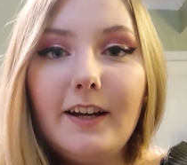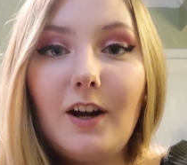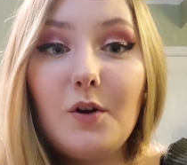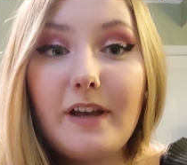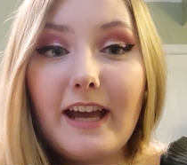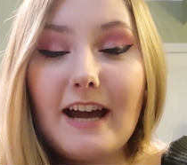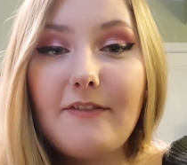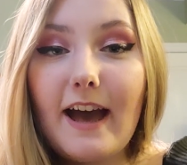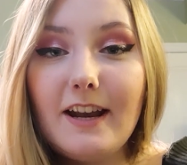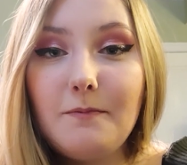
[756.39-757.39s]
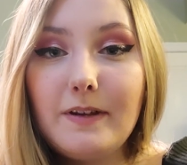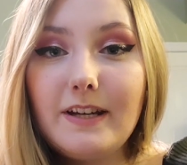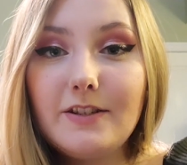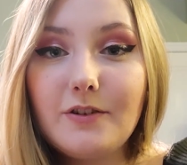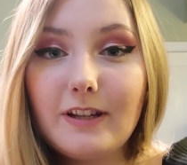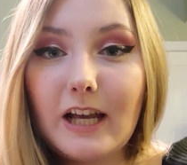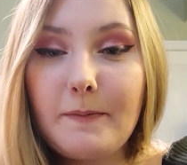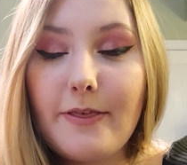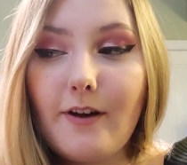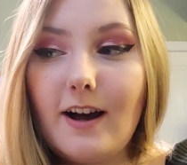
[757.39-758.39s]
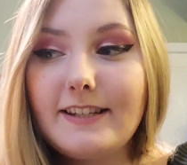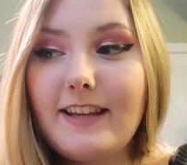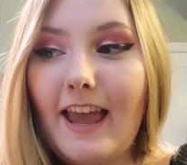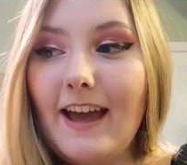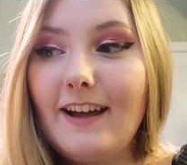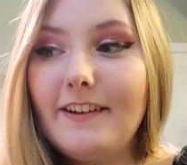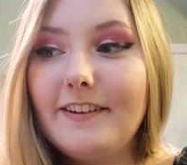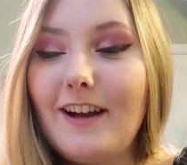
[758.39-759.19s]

Okay, I've had a minute to collect my thoughts, and